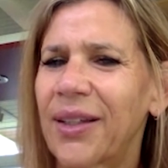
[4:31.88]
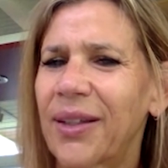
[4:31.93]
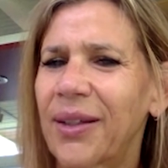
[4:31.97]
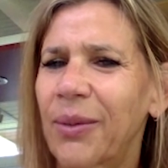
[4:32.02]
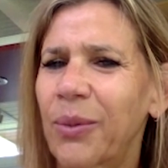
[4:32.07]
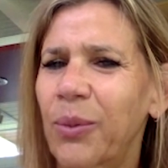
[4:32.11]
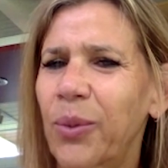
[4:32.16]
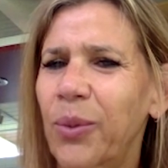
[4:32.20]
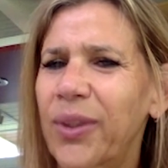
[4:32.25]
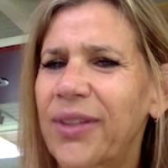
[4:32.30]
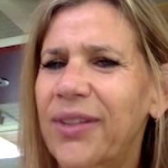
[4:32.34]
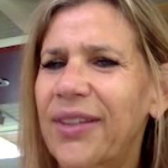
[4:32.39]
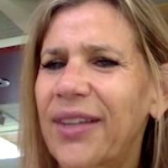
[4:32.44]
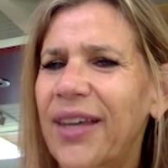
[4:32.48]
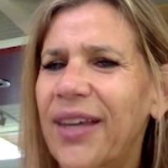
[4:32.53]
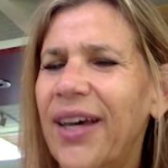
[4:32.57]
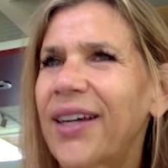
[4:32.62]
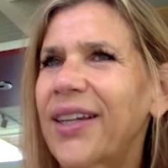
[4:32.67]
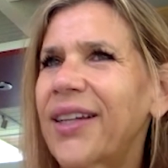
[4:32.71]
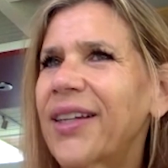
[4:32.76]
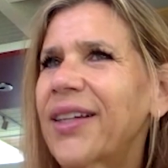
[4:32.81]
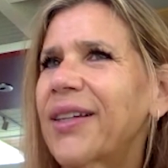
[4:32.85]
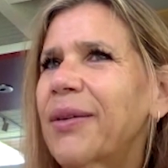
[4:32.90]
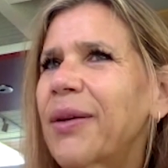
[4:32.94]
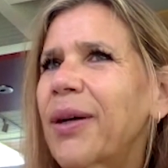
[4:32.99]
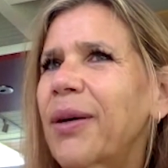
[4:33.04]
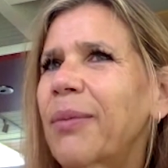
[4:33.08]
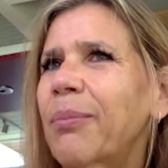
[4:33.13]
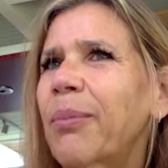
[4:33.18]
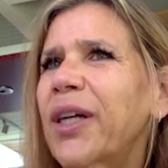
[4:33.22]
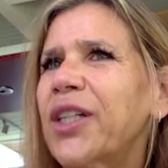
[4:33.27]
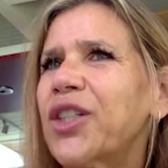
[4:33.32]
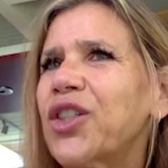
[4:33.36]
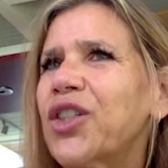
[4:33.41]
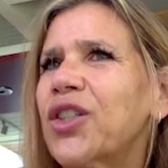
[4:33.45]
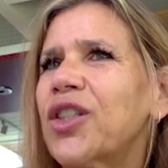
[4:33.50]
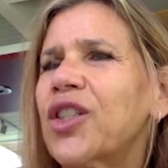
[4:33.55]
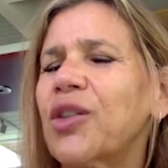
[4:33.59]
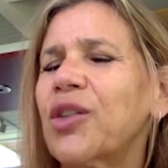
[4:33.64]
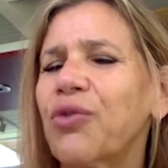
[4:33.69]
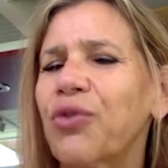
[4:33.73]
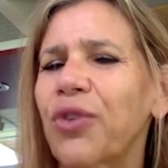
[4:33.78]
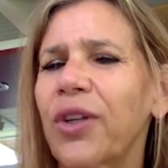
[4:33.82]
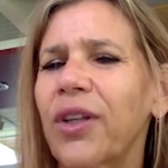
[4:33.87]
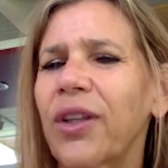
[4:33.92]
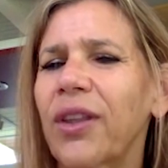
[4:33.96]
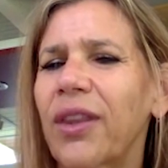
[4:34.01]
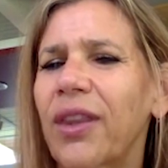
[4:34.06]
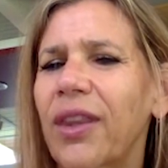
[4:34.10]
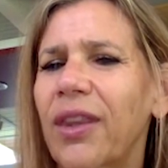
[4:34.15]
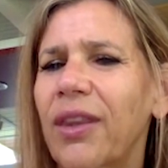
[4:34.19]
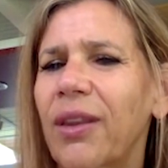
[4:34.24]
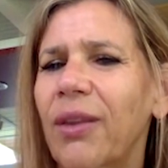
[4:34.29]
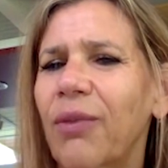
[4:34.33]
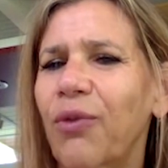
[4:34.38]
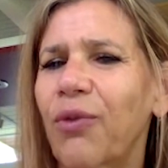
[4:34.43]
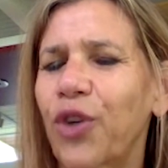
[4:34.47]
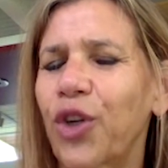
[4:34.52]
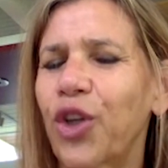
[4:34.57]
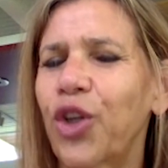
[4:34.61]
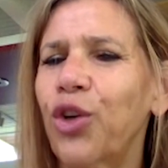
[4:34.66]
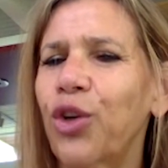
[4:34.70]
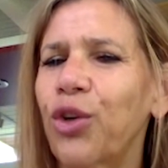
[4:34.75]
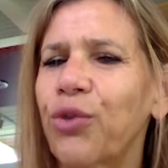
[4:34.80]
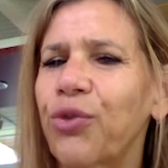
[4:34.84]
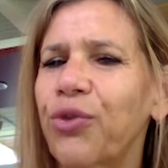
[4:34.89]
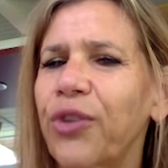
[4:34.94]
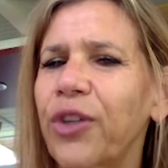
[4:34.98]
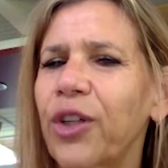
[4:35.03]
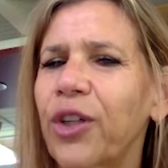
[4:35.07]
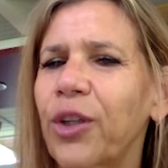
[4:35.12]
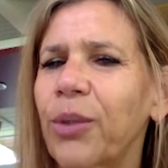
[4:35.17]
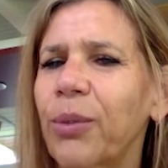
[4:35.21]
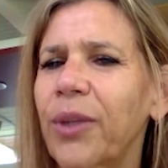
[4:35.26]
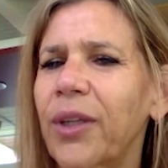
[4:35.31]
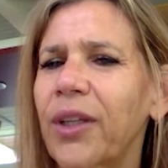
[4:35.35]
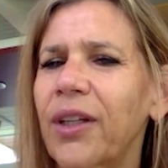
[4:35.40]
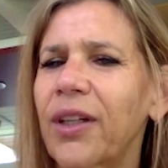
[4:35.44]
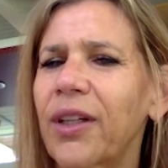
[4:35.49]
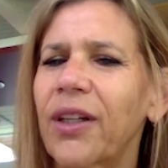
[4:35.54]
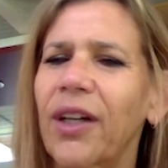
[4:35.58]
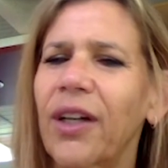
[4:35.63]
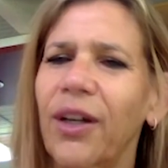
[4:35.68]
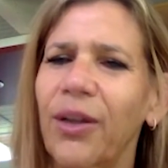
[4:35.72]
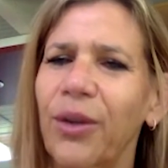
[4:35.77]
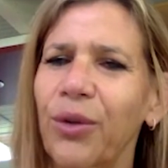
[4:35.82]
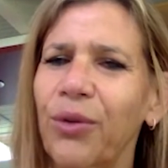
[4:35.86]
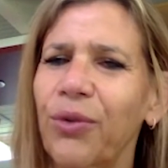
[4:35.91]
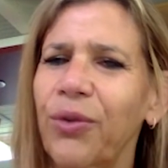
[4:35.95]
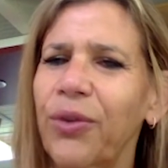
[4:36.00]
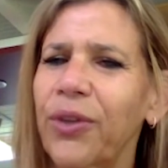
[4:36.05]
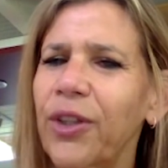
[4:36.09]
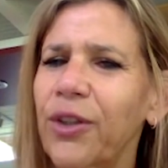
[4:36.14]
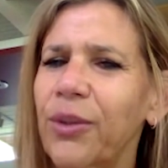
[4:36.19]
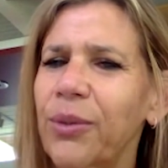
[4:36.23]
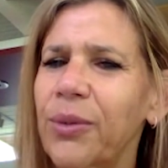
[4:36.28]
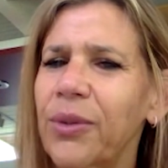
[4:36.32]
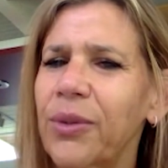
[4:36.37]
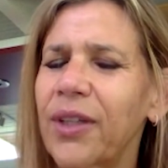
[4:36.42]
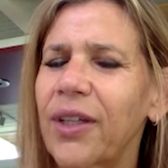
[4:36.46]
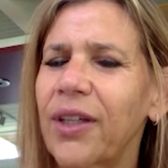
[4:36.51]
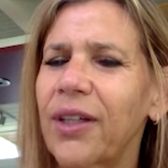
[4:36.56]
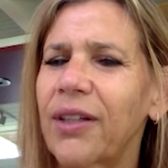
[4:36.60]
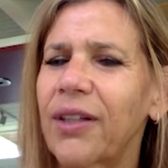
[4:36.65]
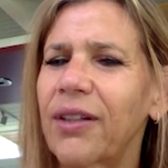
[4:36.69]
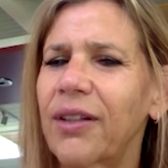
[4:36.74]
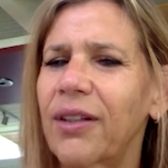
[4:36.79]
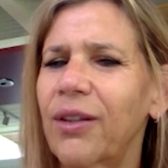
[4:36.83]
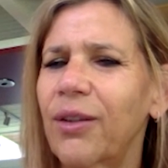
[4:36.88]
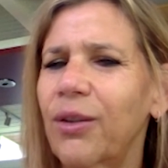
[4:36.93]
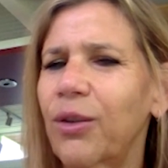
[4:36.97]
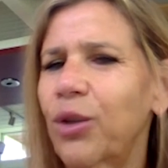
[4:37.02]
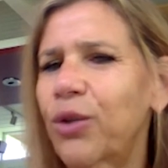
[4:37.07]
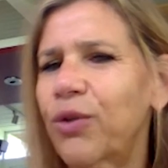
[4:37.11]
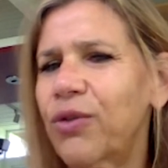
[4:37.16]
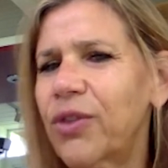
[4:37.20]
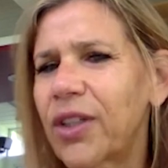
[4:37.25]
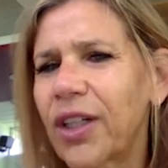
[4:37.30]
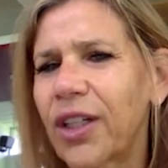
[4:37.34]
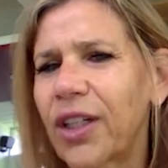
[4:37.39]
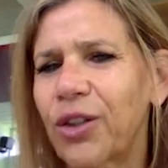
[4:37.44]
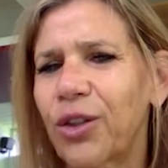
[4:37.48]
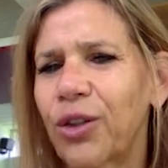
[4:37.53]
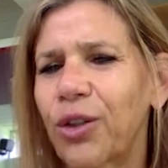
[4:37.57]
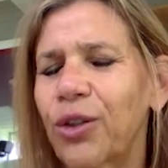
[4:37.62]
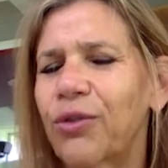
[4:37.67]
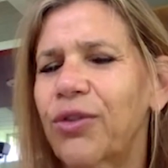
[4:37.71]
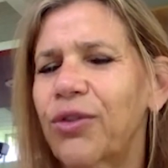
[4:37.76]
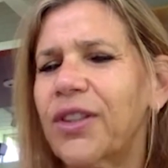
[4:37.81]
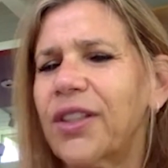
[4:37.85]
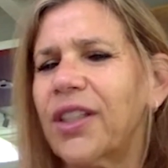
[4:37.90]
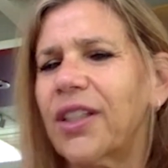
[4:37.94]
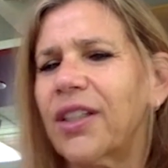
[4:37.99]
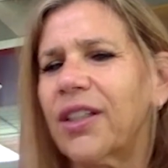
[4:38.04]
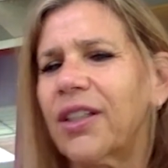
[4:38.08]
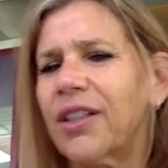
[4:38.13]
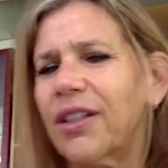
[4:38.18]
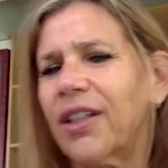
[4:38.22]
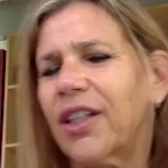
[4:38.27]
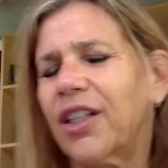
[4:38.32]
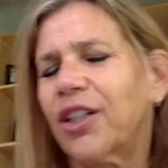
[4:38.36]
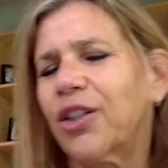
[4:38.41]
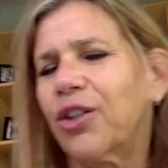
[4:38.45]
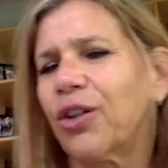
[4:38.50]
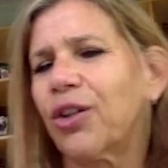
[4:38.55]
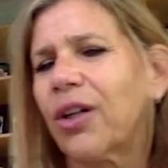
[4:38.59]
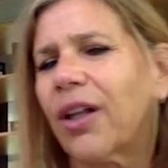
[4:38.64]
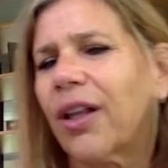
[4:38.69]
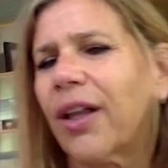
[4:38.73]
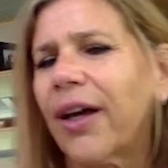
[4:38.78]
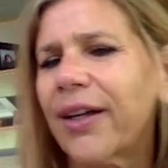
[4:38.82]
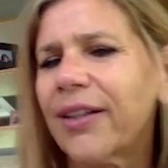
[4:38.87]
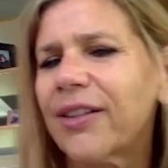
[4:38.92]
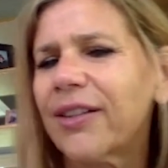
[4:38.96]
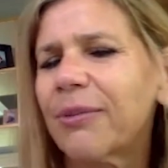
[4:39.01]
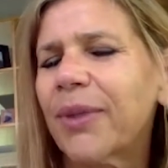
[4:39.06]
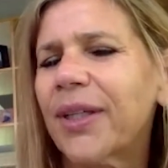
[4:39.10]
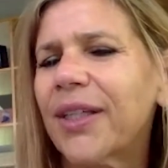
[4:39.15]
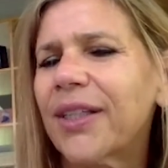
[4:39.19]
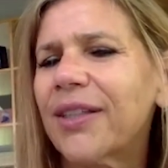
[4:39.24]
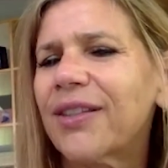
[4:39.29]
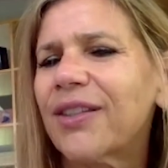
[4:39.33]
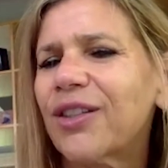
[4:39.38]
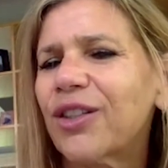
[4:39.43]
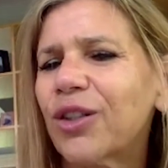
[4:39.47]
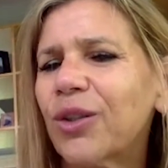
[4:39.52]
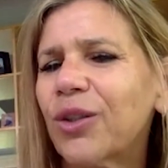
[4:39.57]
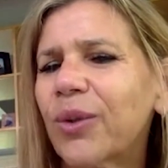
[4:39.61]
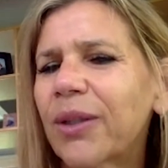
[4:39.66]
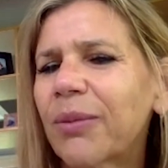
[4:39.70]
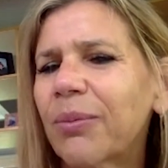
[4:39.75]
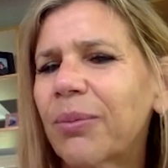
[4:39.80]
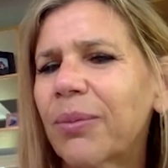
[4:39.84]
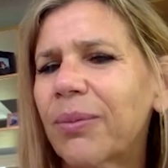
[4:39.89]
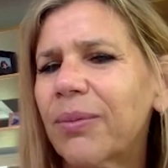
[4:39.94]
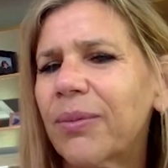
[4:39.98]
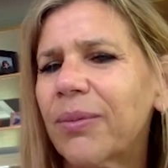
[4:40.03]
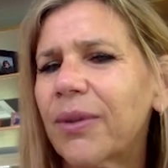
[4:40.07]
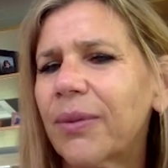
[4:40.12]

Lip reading: was that much different for your film than in other films that either you've done or you've seen in your classmates doing?